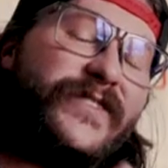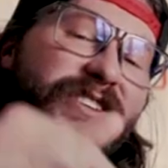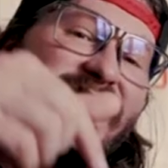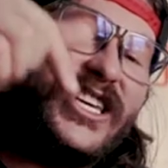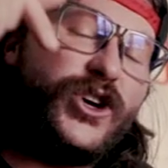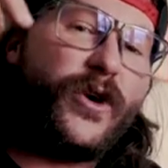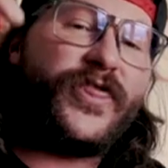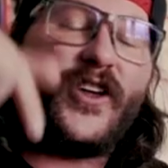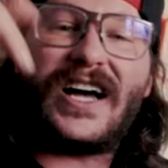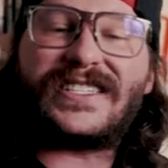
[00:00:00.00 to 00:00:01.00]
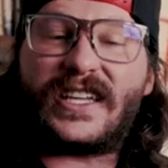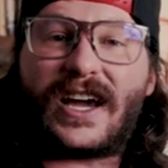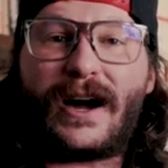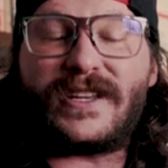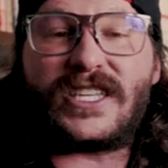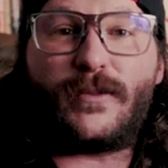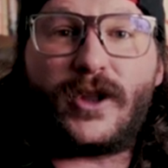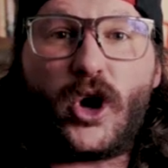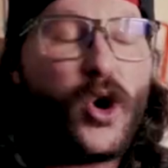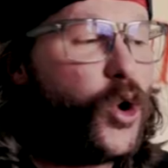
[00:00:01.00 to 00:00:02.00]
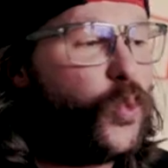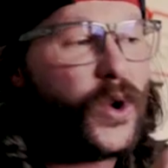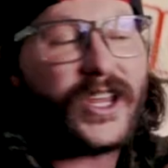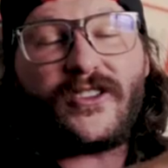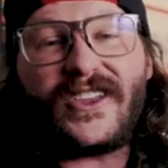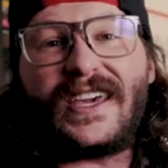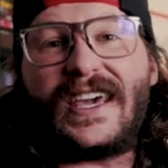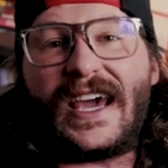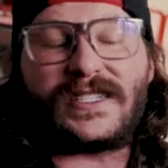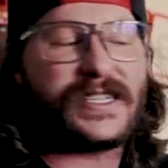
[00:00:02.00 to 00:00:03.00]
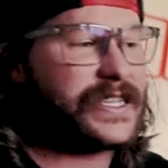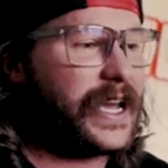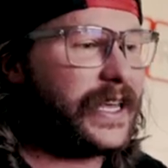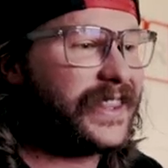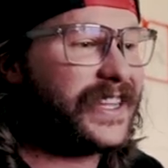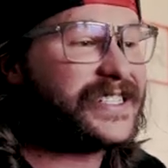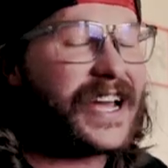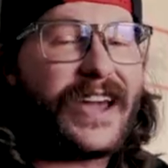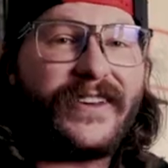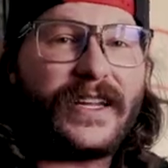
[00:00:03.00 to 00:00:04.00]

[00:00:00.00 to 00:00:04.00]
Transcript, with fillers: love to see your thoughts in the comments down below. What do you think he has to say? Let's dive